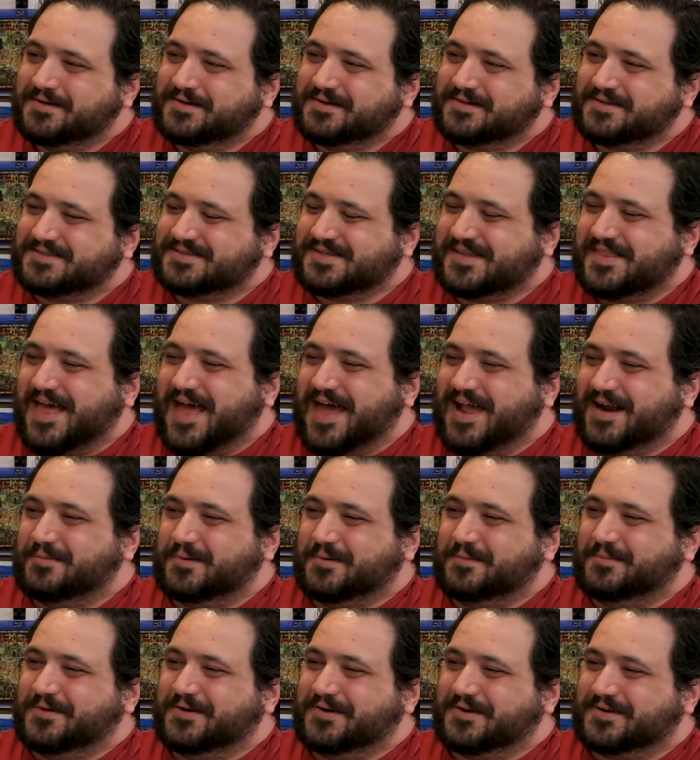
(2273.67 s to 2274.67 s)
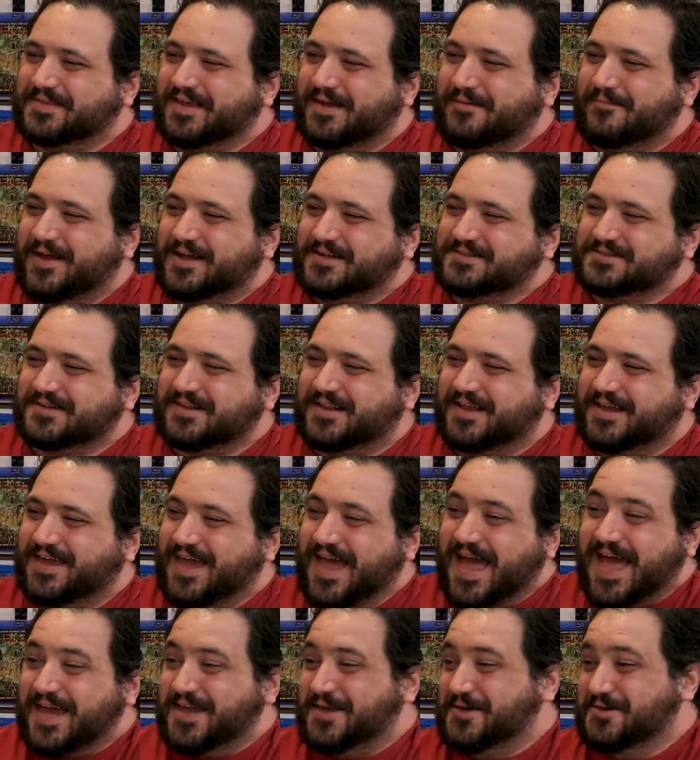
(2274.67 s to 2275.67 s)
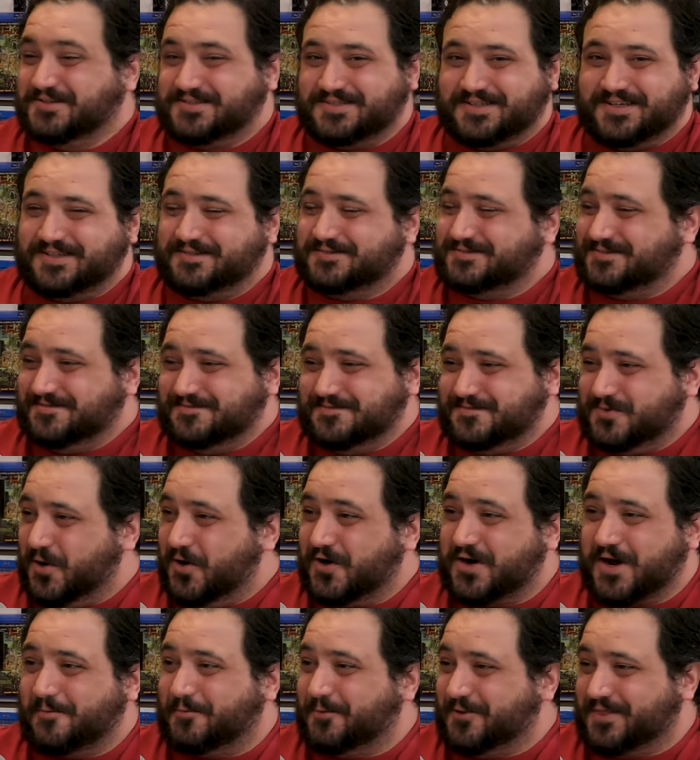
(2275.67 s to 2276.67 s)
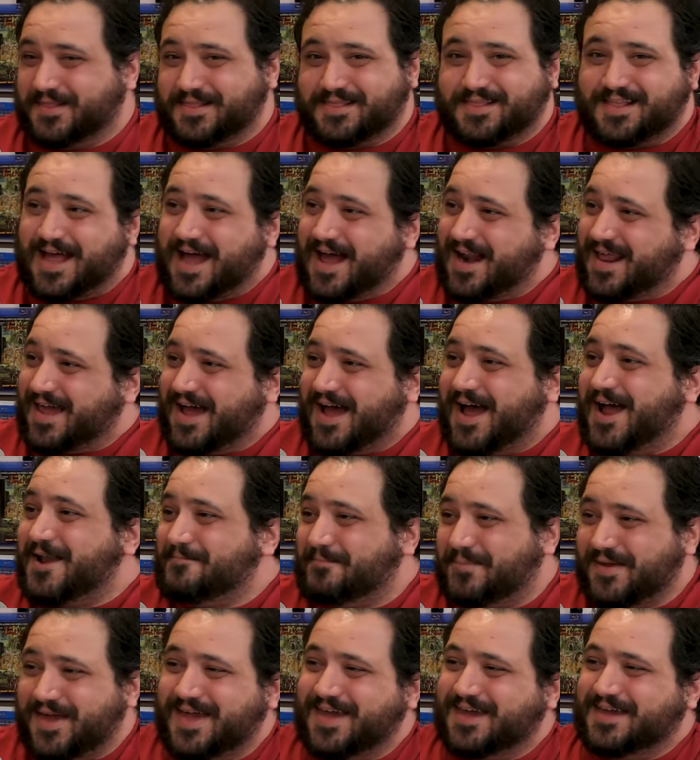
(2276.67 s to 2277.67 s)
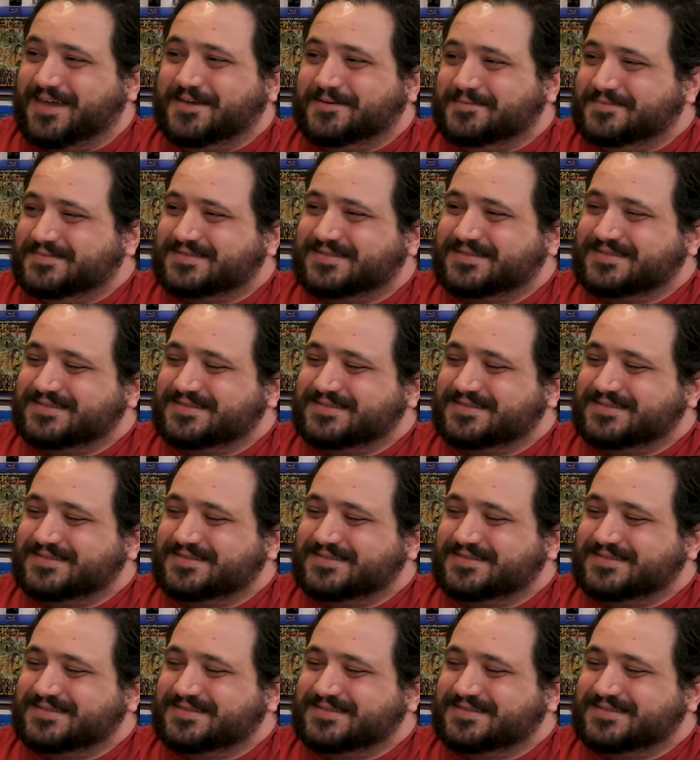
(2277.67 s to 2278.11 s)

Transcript: Because in the Hannibal book, they mentioned like, yeah, he used to hook up with a lot of hot babes,